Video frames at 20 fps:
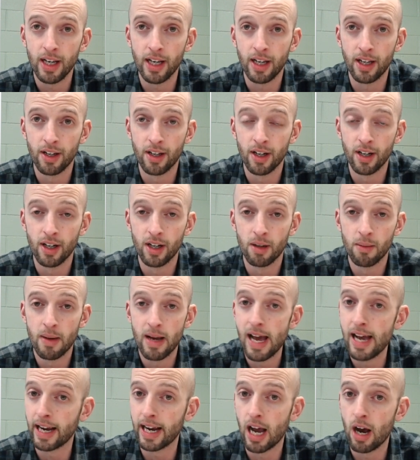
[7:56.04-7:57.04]
and
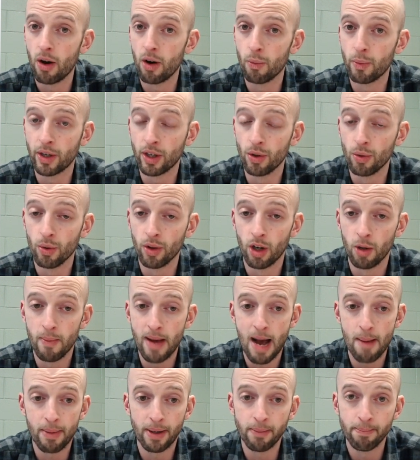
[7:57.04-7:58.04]
hang out, and we can do a little
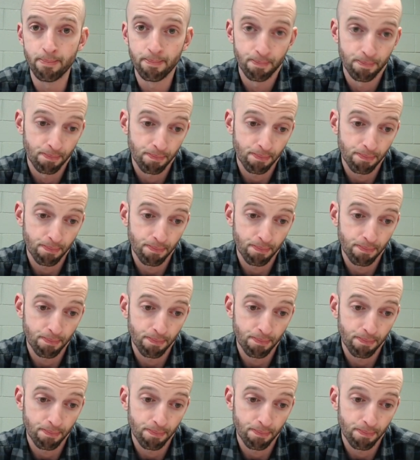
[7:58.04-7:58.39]
mapping.